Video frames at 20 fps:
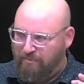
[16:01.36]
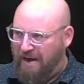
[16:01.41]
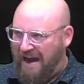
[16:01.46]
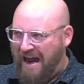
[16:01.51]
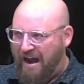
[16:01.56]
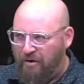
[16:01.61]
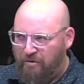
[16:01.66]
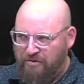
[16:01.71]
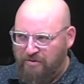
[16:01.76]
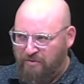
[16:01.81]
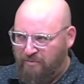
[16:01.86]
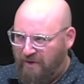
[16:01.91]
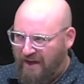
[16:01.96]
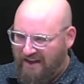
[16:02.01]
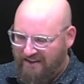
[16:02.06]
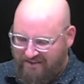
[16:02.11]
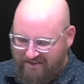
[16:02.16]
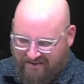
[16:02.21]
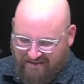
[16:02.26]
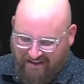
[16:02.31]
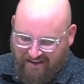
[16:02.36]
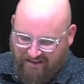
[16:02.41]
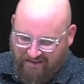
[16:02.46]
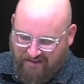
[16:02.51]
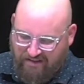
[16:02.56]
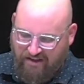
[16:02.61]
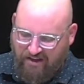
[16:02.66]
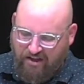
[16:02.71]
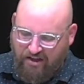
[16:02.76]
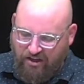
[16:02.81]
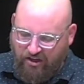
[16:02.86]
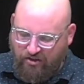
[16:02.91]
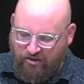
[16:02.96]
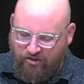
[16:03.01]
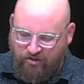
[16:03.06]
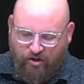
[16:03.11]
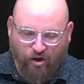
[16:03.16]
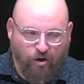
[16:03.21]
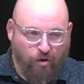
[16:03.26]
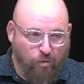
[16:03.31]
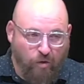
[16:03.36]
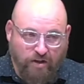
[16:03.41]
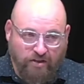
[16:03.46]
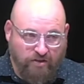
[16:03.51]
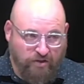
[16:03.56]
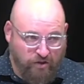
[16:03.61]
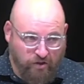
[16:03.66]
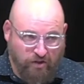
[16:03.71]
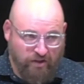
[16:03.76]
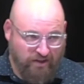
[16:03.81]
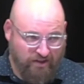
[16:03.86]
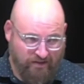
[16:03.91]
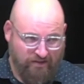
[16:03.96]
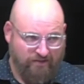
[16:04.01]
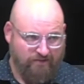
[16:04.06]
bound by sin, no one good.